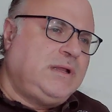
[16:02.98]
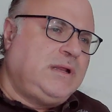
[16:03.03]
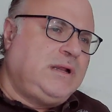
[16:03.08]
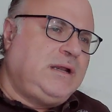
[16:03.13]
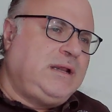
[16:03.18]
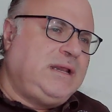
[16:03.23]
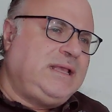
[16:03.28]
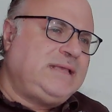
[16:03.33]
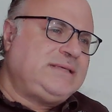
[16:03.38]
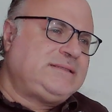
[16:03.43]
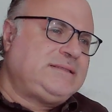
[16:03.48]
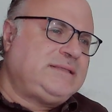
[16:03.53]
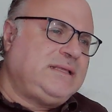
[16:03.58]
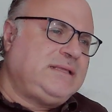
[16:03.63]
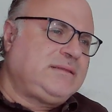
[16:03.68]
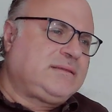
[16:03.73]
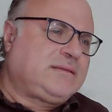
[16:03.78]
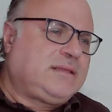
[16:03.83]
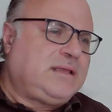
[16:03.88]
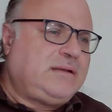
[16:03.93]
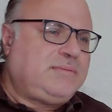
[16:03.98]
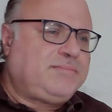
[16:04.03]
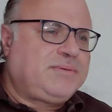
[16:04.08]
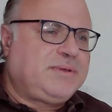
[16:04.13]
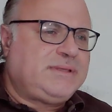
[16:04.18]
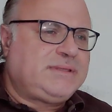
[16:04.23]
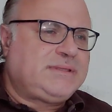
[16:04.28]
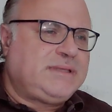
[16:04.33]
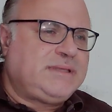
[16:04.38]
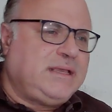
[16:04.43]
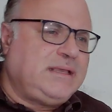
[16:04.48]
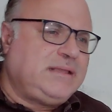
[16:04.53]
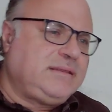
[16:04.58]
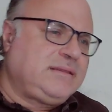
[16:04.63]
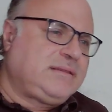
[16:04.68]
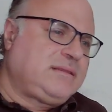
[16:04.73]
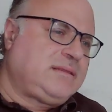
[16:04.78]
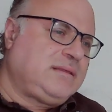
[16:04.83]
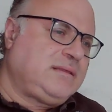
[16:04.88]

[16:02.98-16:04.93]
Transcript: Less than 10%